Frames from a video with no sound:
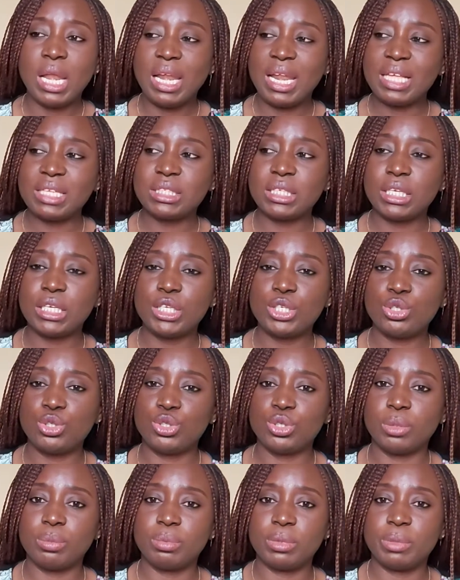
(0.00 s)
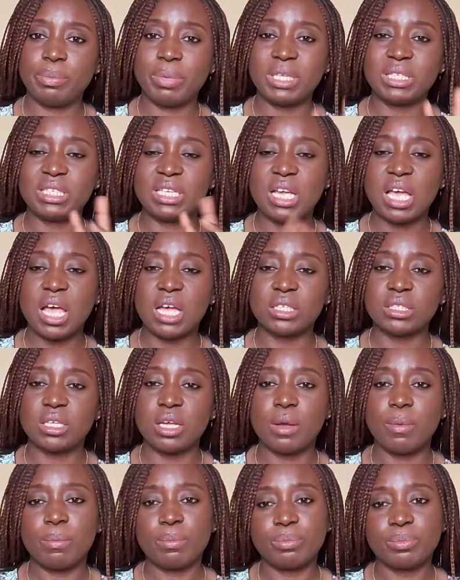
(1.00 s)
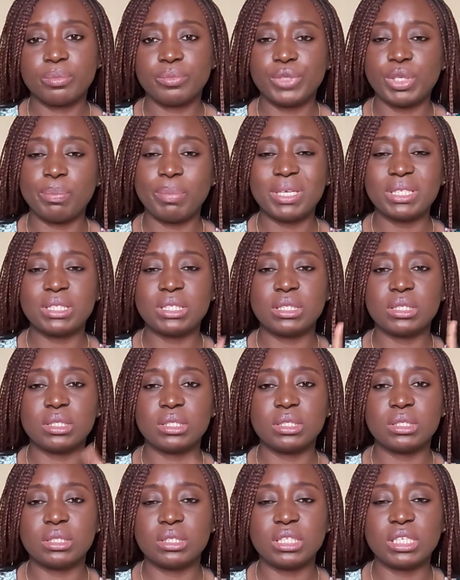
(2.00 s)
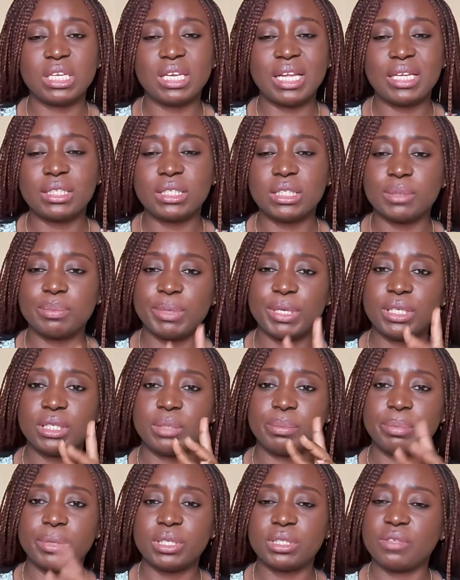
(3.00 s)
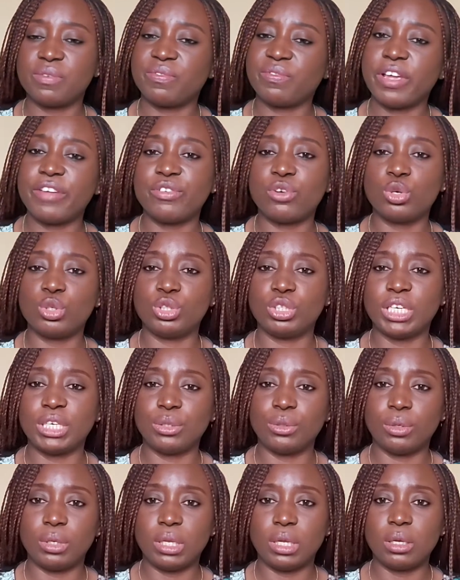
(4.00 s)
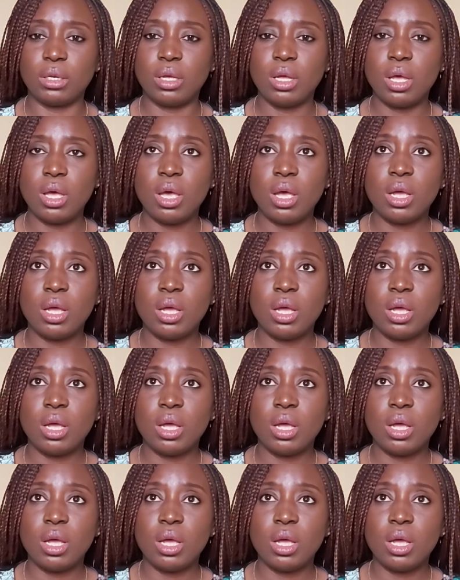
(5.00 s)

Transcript: Let's say each job the person has, the client is paying the person $500.